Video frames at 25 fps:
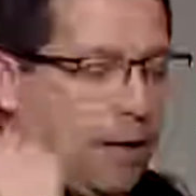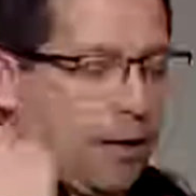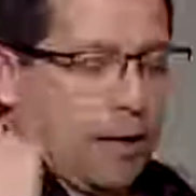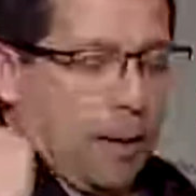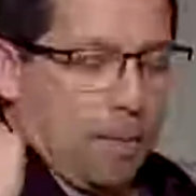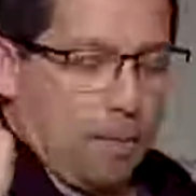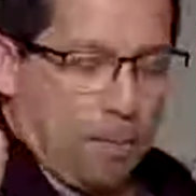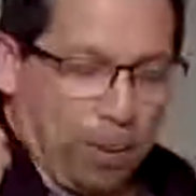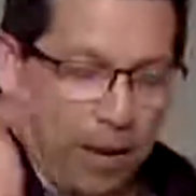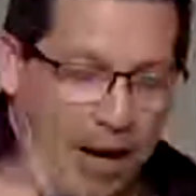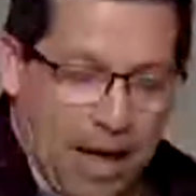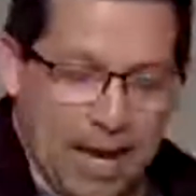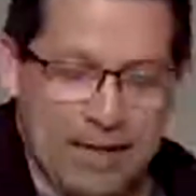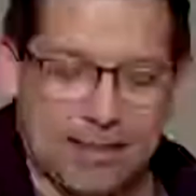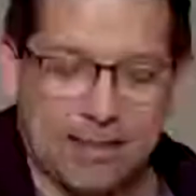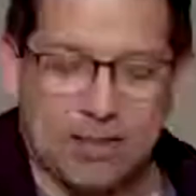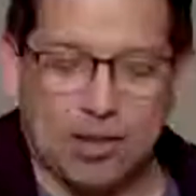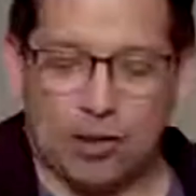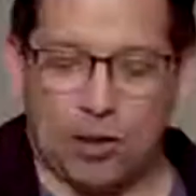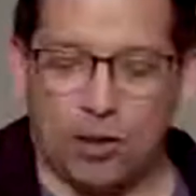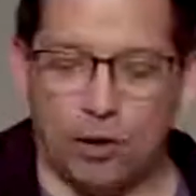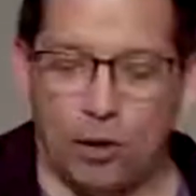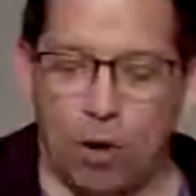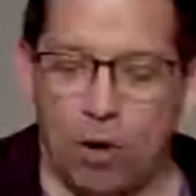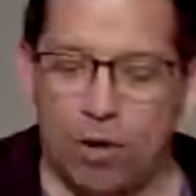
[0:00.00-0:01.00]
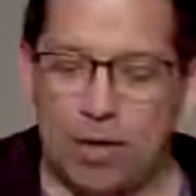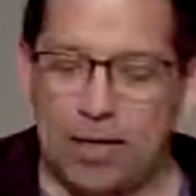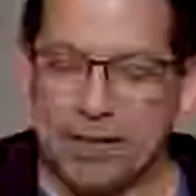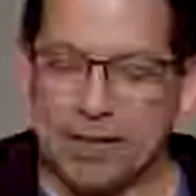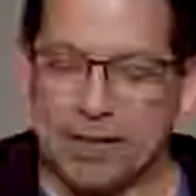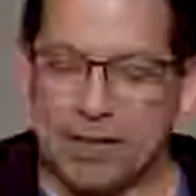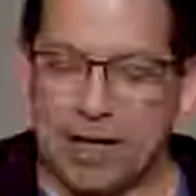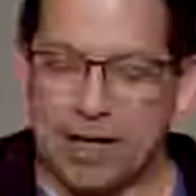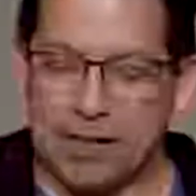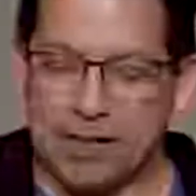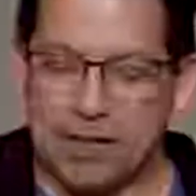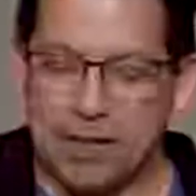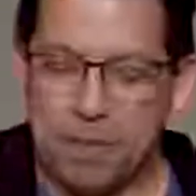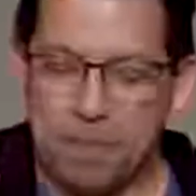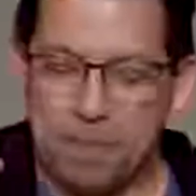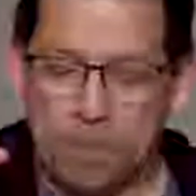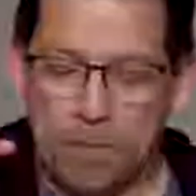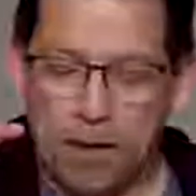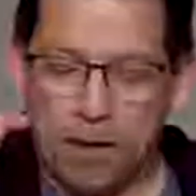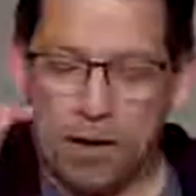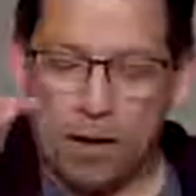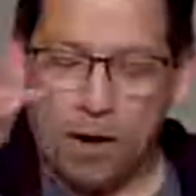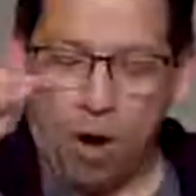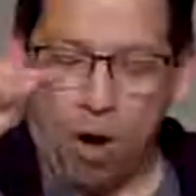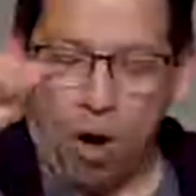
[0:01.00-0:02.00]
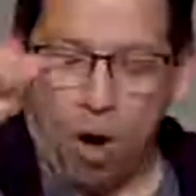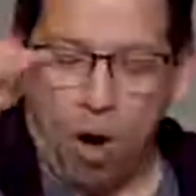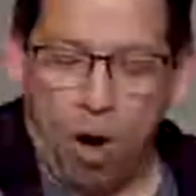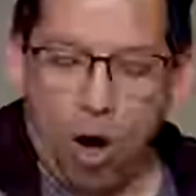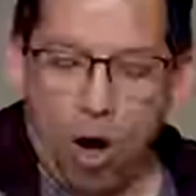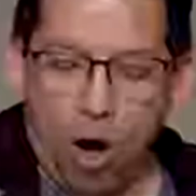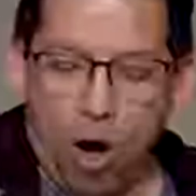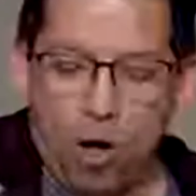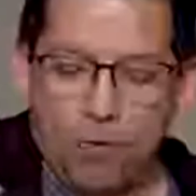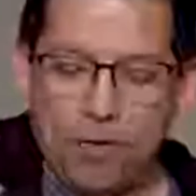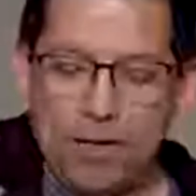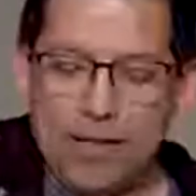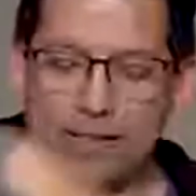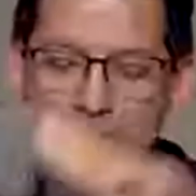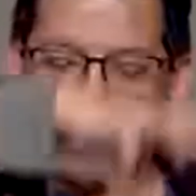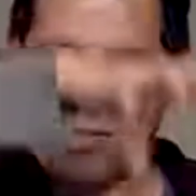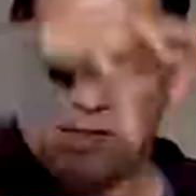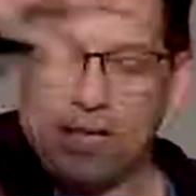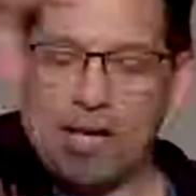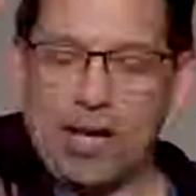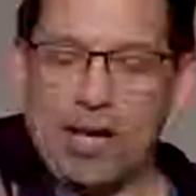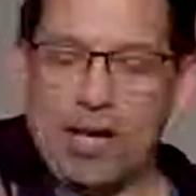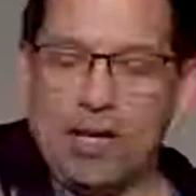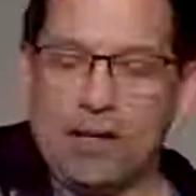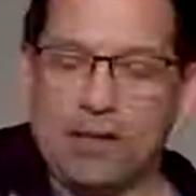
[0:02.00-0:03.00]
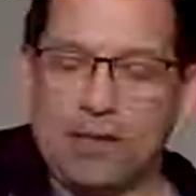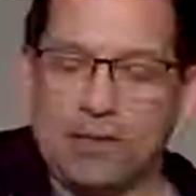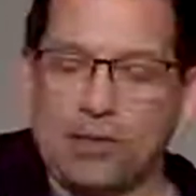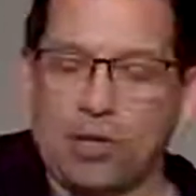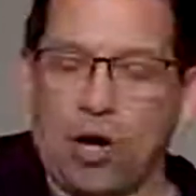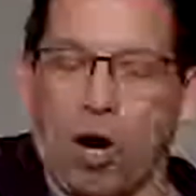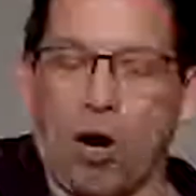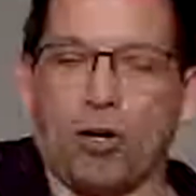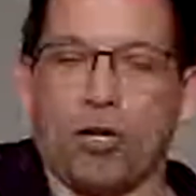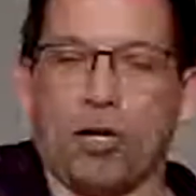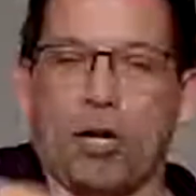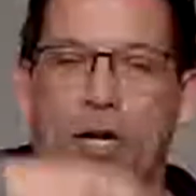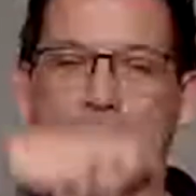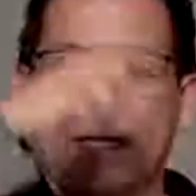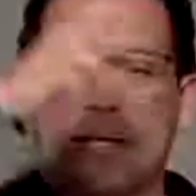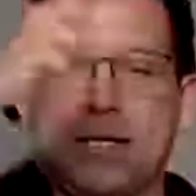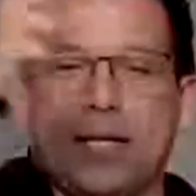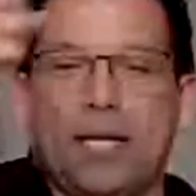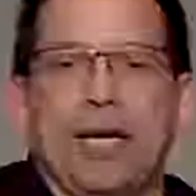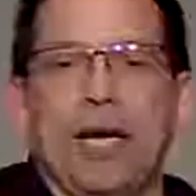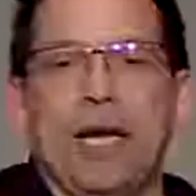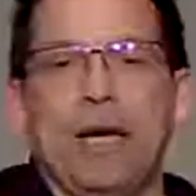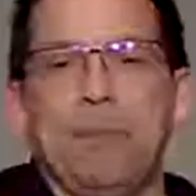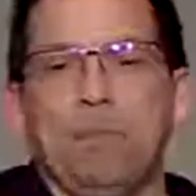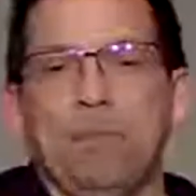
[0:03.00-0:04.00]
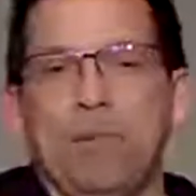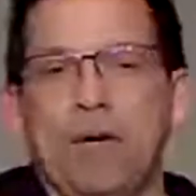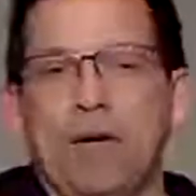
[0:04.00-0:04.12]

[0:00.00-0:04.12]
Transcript: complains to the Lord. He says, all these things are going to keep